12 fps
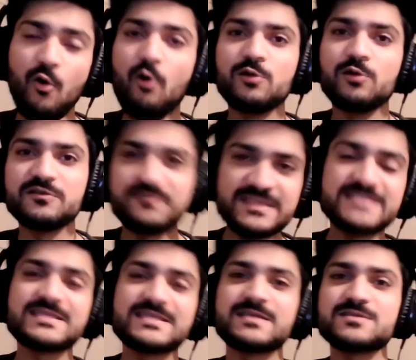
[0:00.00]
all of
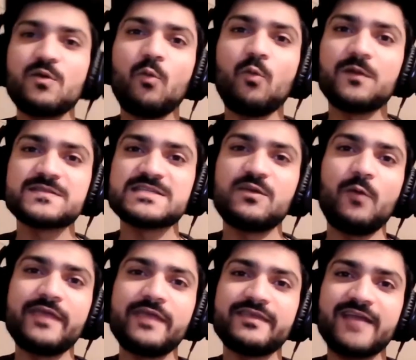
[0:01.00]
these things at once in a
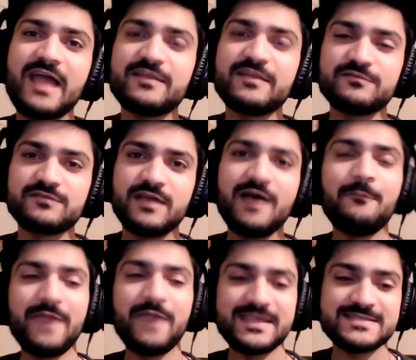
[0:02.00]
way that kind of
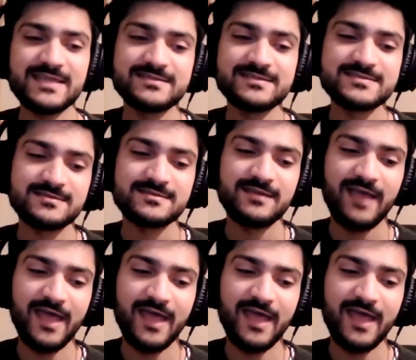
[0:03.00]
makes sense,